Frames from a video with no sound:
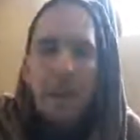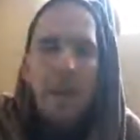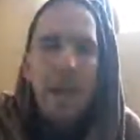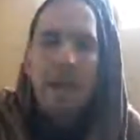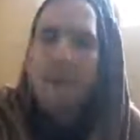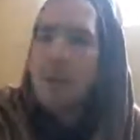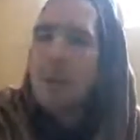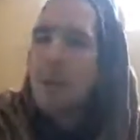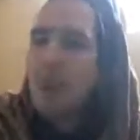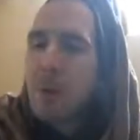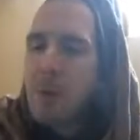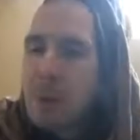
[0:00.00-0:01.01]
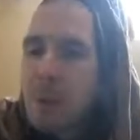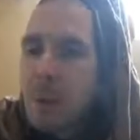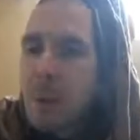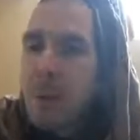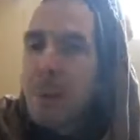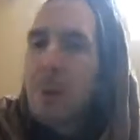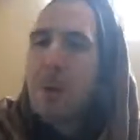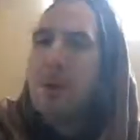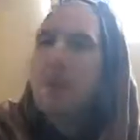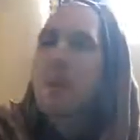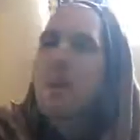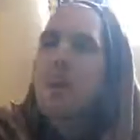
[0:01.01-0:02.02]
That is not the process.
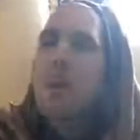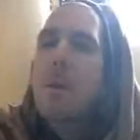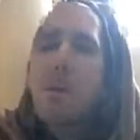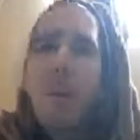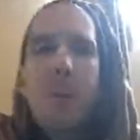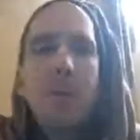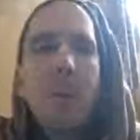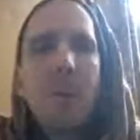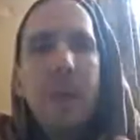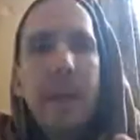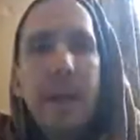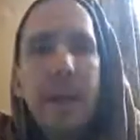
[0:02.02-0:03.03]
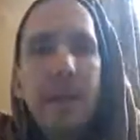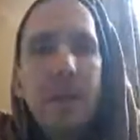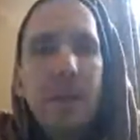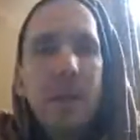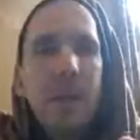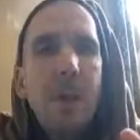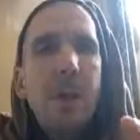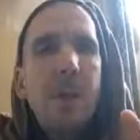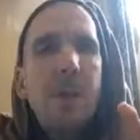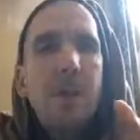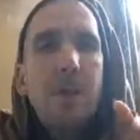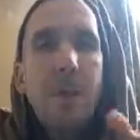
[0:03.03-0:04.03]
The process is
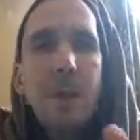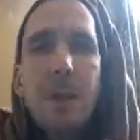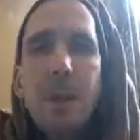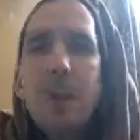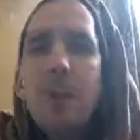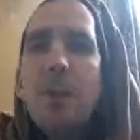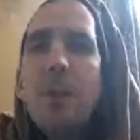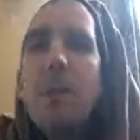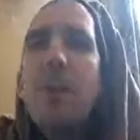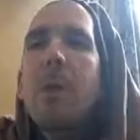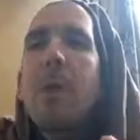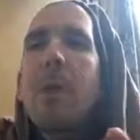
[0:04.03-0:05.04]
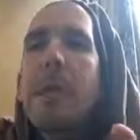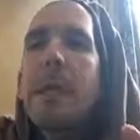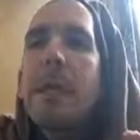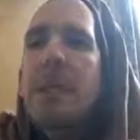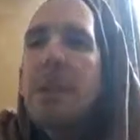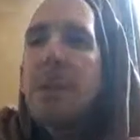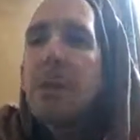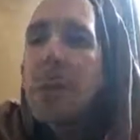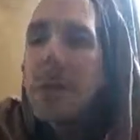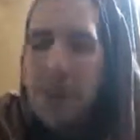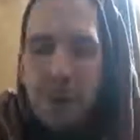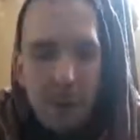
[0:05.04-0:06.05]
spiritual
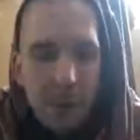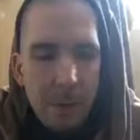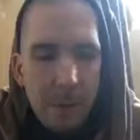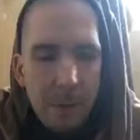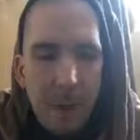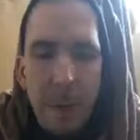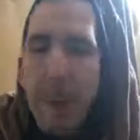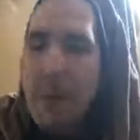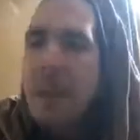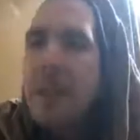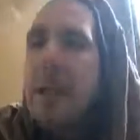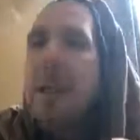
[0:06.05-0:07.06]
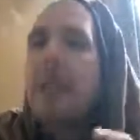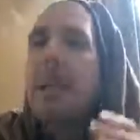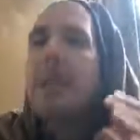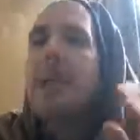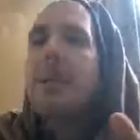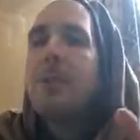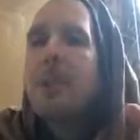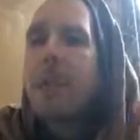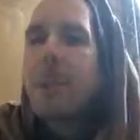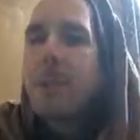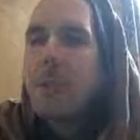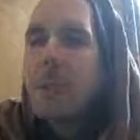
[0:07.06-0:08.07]
initiation. We must take
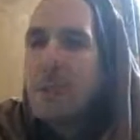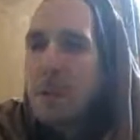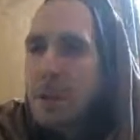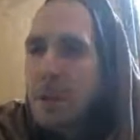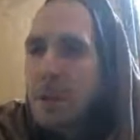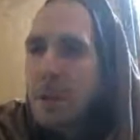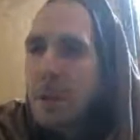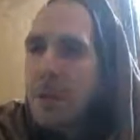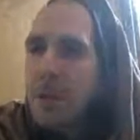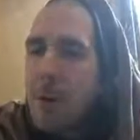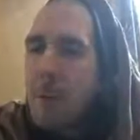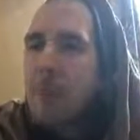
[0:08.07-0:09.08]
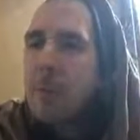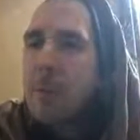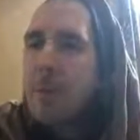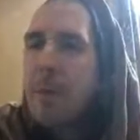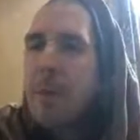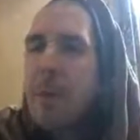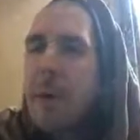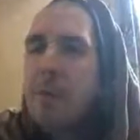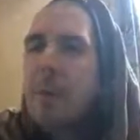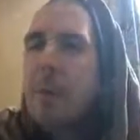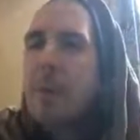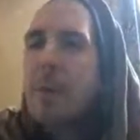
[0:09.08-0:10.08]
initiation from the spiritual
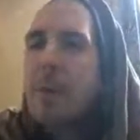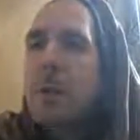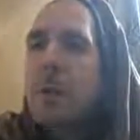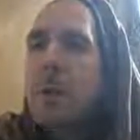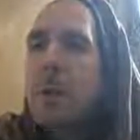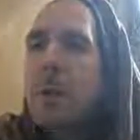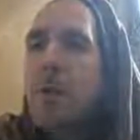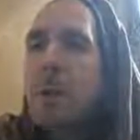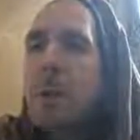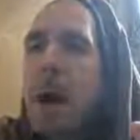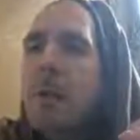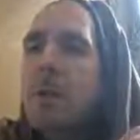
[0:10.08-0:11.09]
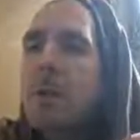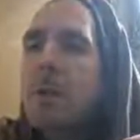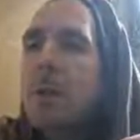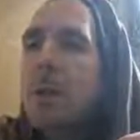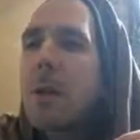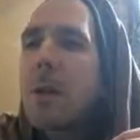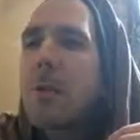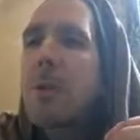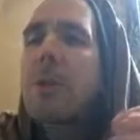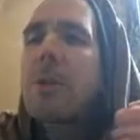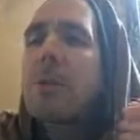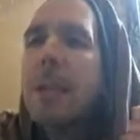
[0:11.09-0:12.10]
master. We must
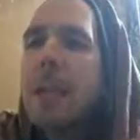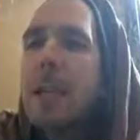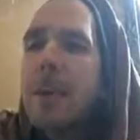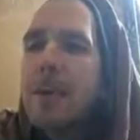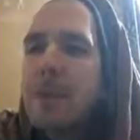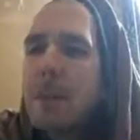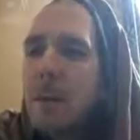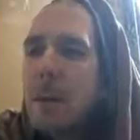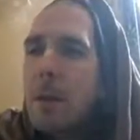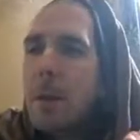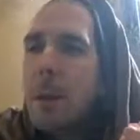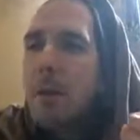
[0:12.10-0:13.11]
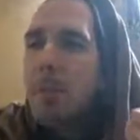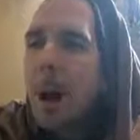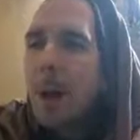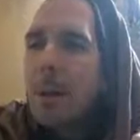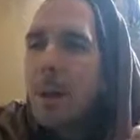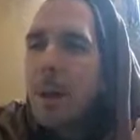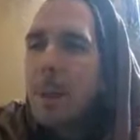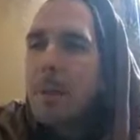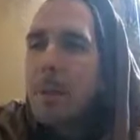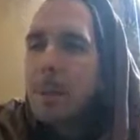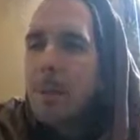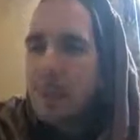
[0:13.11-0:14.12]
receive the Bhakti
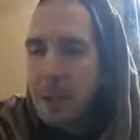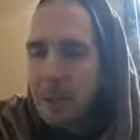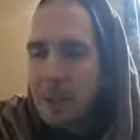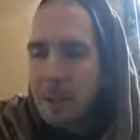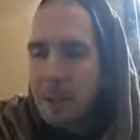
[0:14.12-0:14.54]
Lata Bija.